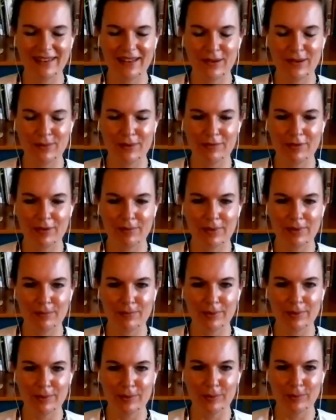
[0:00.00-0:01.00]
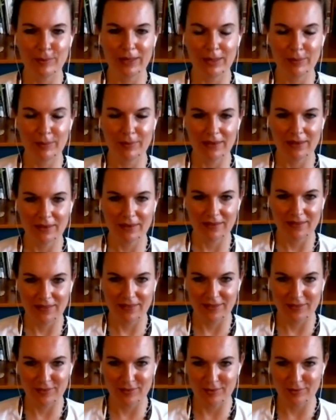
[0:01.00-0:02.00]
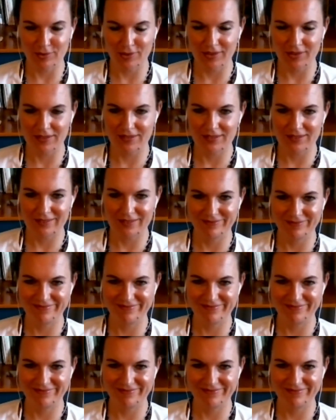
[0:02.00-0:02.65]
now we remember where we are in the universe.